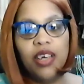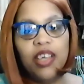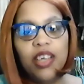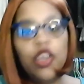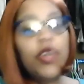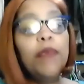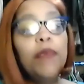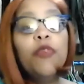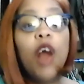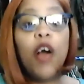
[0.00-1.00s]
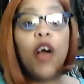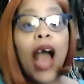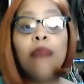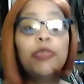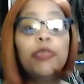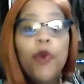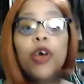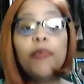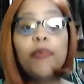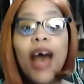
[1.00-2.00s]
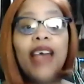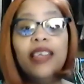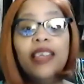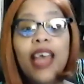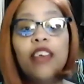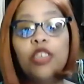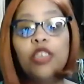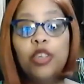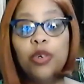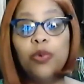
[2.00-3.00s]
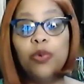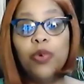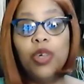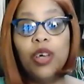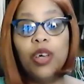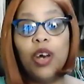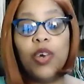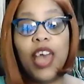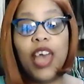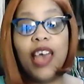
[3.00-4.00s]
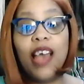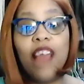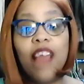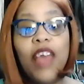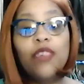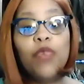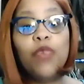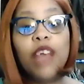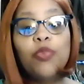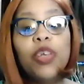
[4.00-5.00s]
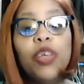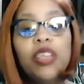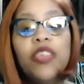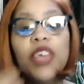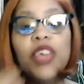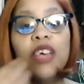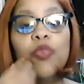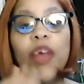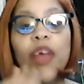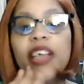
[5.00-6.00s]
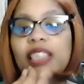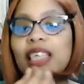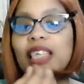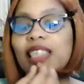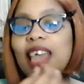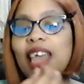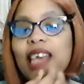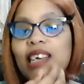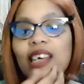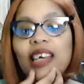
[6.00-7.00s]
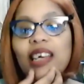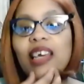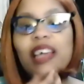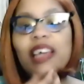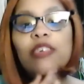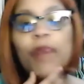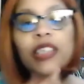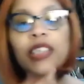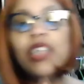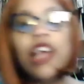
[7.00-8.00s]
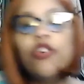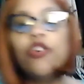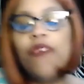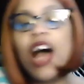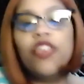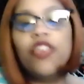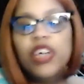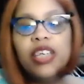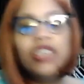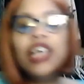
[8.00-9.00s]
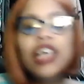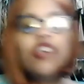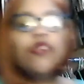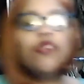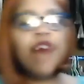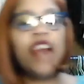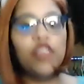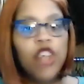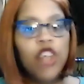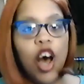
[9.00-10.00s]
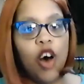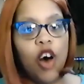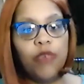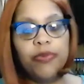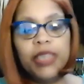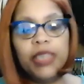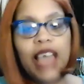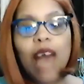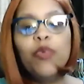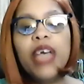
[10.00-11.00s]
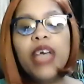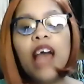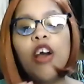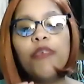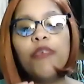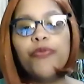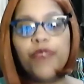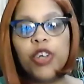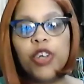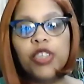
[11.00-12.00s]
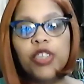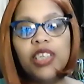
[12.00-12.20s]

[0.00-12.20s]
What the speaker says: Don't get me wrong, I'm spoiled by it now too. Okay, that's one of the things where it didn't take, and especially like your father, it didn't take your father long from the time we got our first